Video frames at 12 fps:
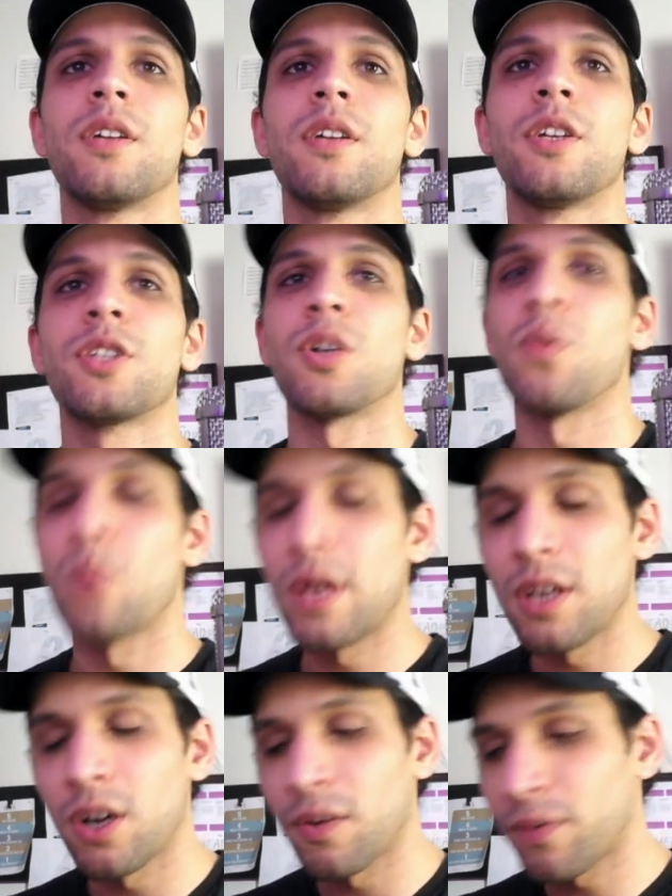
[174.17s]
So when
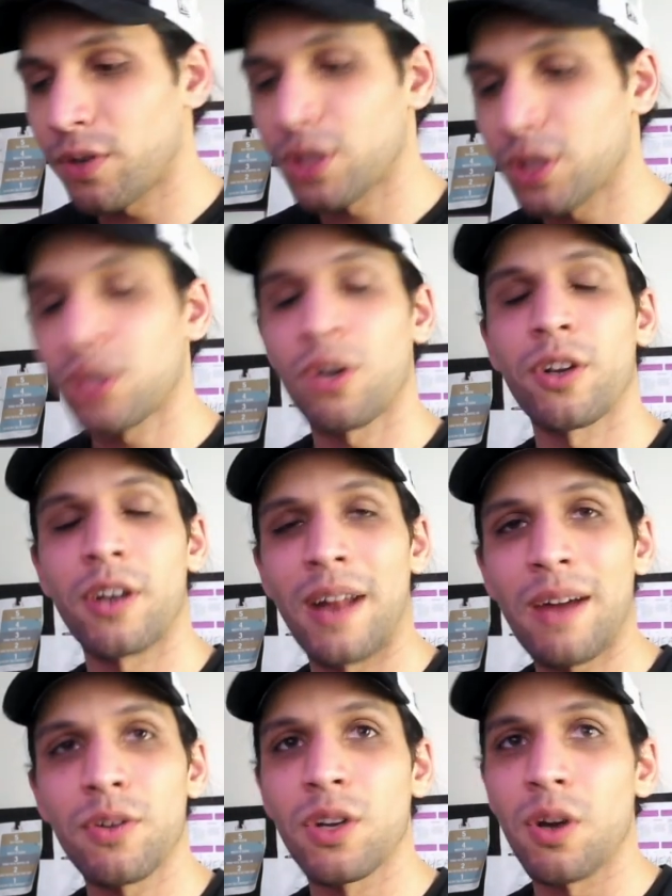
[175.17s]
you're first targeting
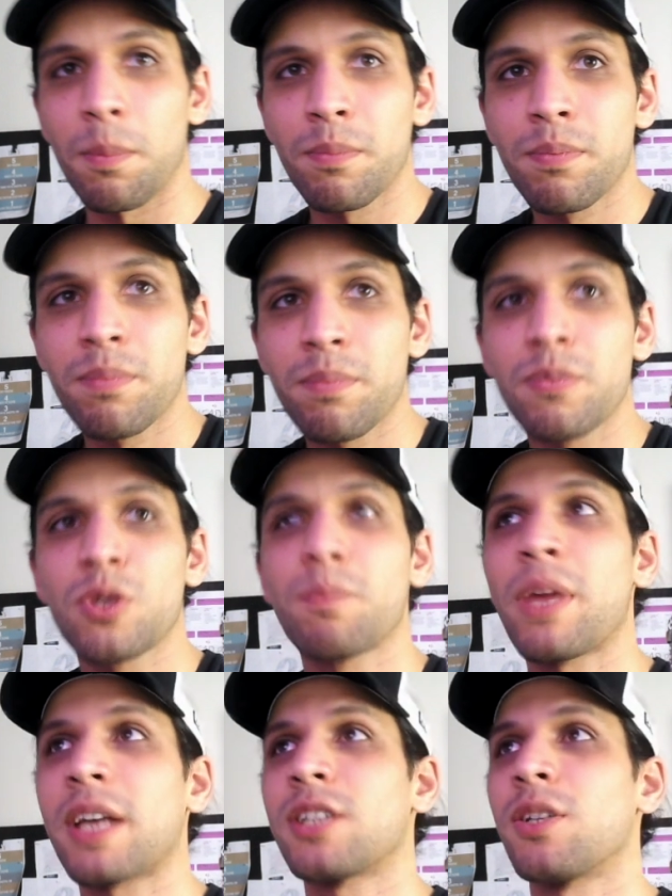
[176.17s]
out, you're gonna
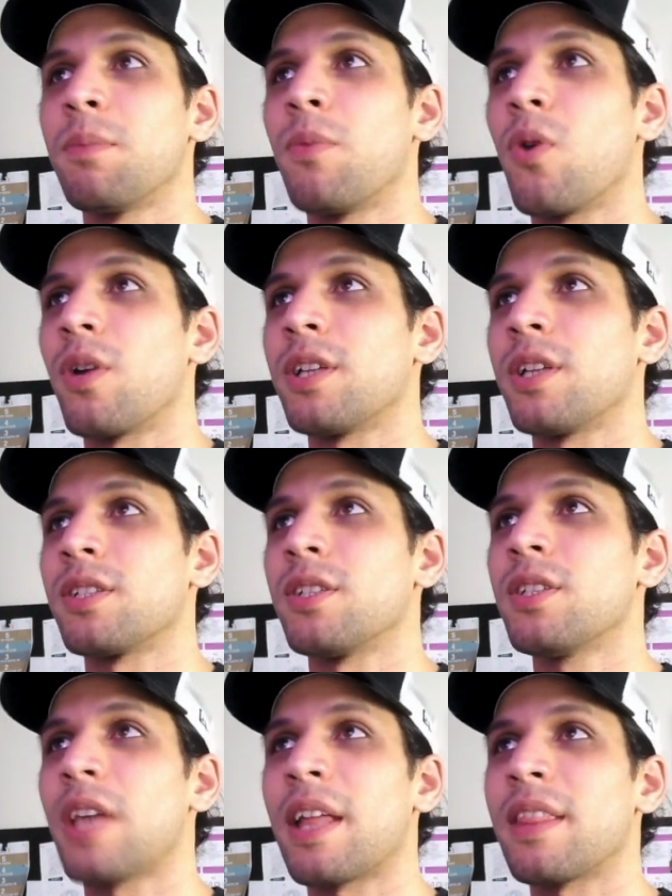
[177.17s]
pick some audiences
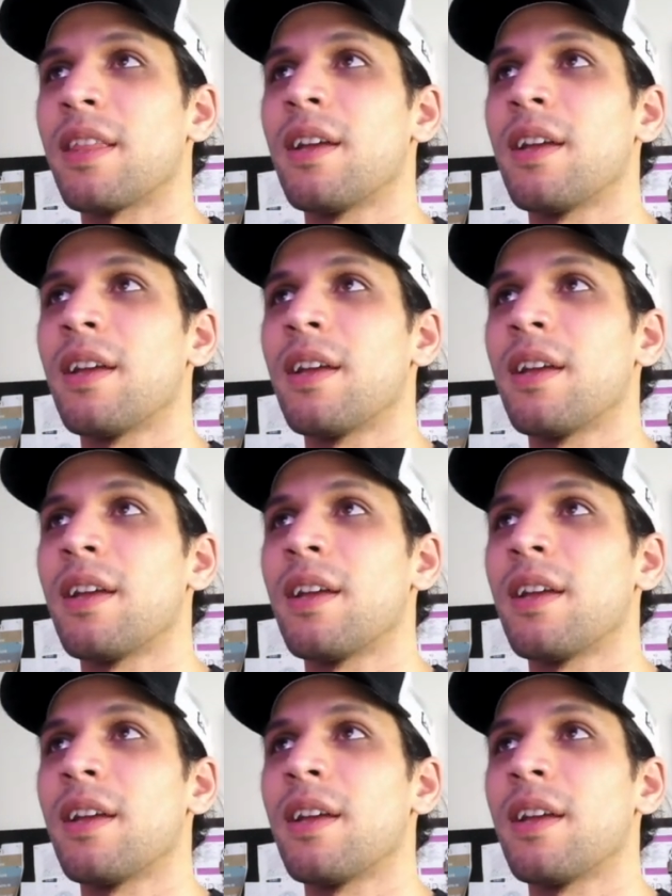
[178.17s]
and